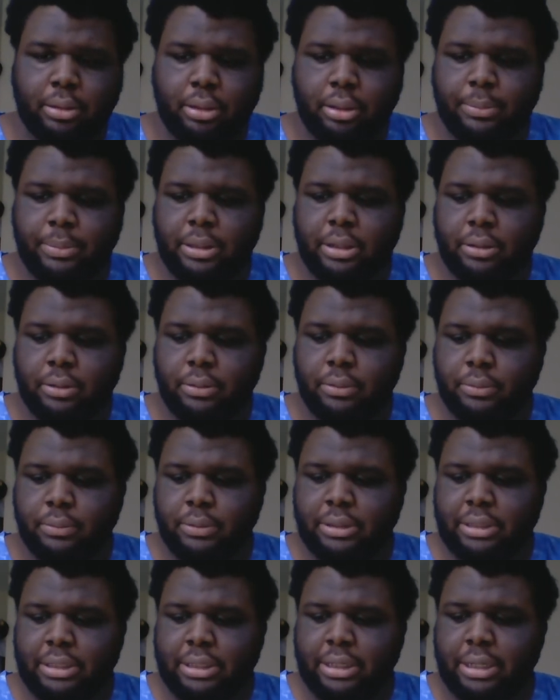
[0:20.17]
about
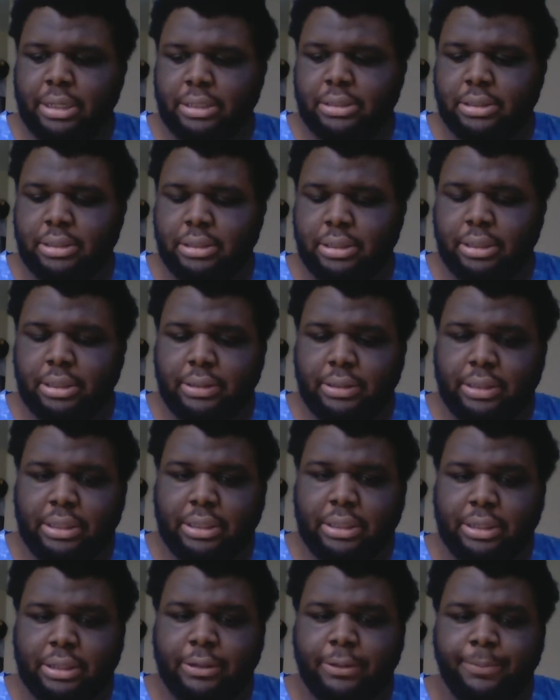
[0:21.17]
what they actually
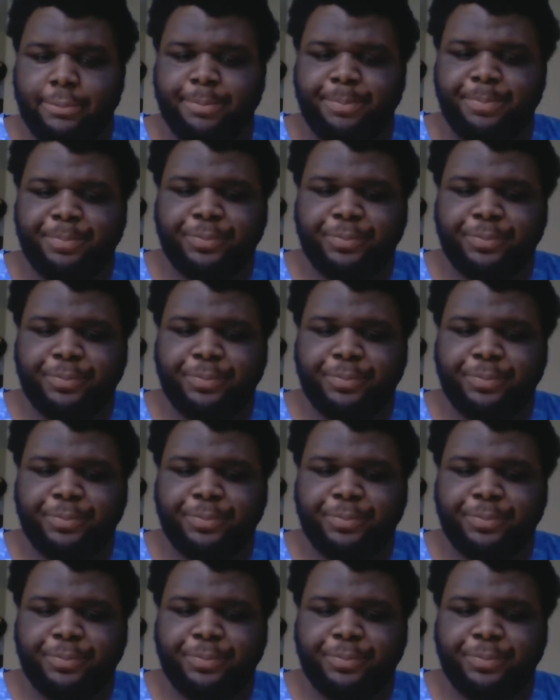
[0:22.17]
did.